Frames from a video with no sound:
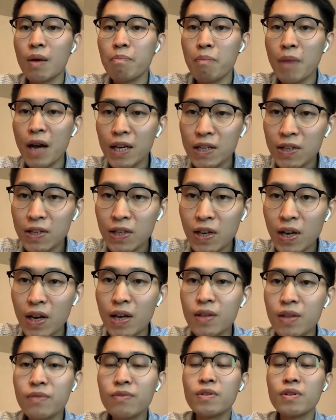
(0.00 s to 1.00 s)

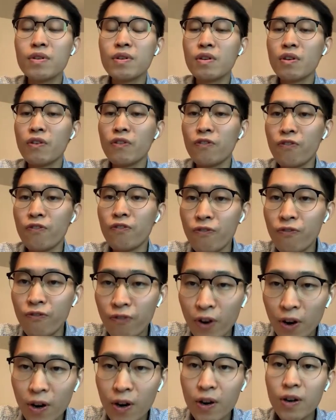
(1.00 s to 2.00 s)
medicine,
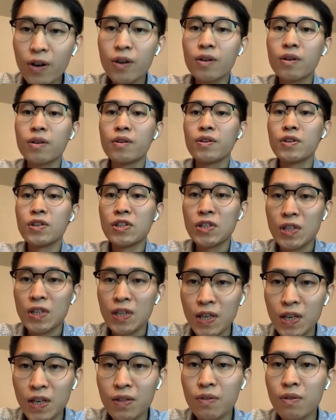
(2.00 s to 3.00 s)
fur,
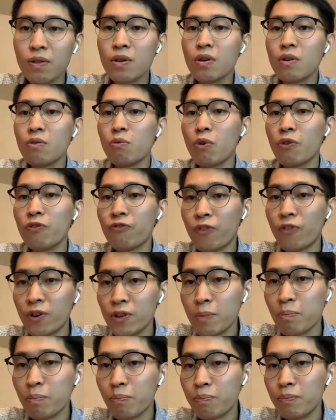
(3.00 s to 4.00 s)
skin, for
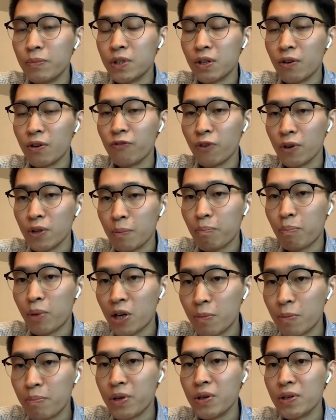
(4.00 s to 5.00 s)
the you know for the
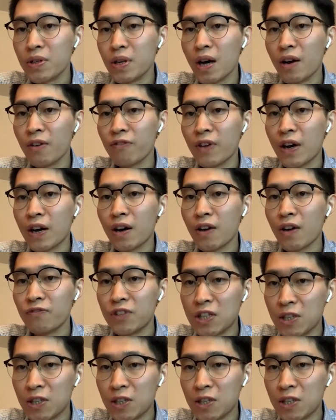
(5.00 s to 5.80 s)
purpose of uh, of